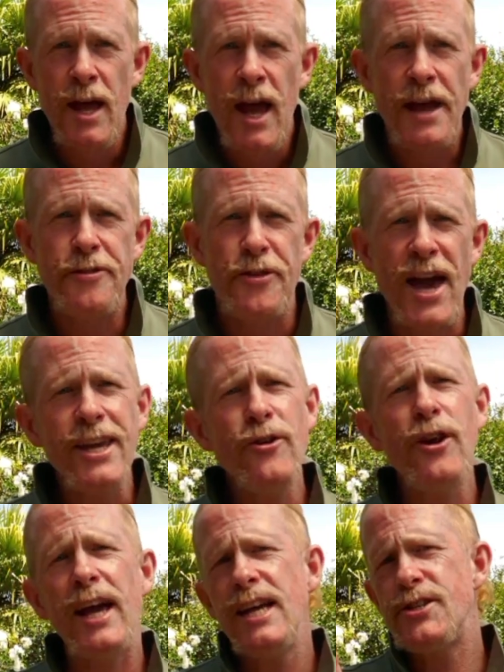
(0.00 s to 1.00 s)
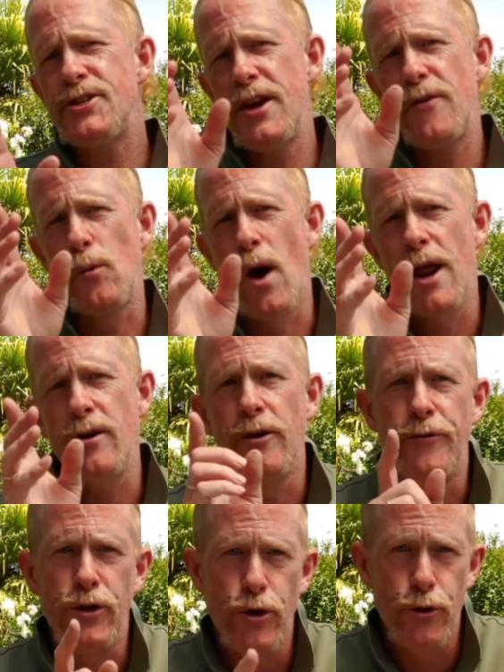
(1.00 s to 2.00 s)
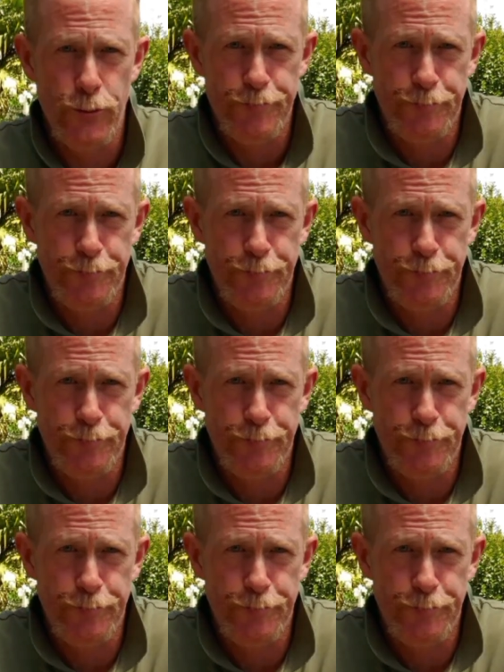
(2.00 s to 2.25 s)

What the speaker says: And thank you to each and every one of you.